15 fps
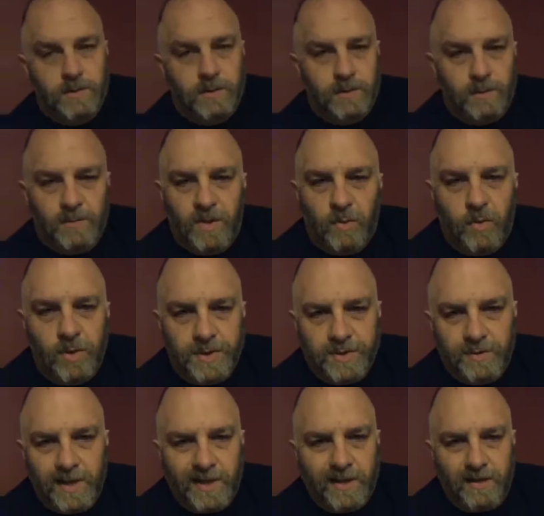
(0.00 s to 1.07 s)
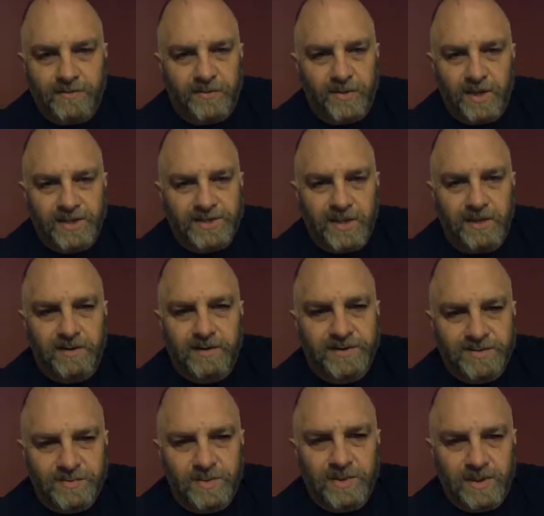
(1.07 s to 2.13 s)
I'm going to warn you right now before he gets on here,
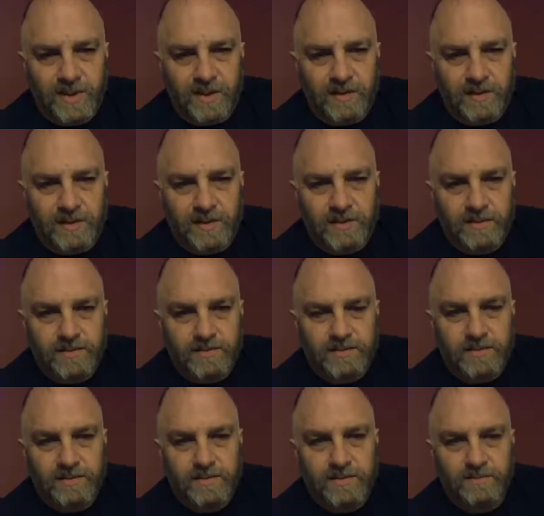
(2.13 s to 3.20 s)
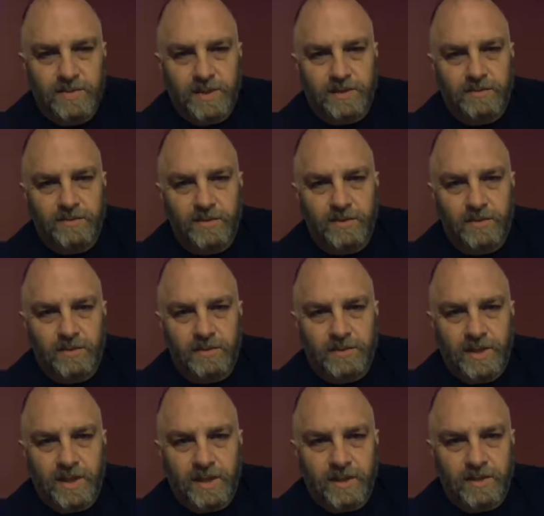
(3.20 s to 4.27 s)
he's really ugly. But we won't
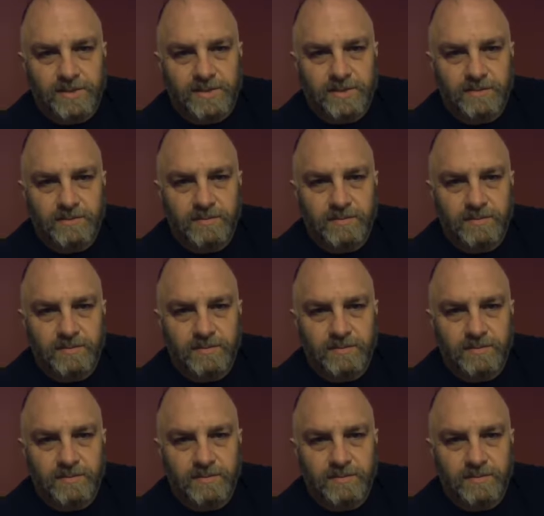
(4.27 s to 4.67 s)
hold that against him.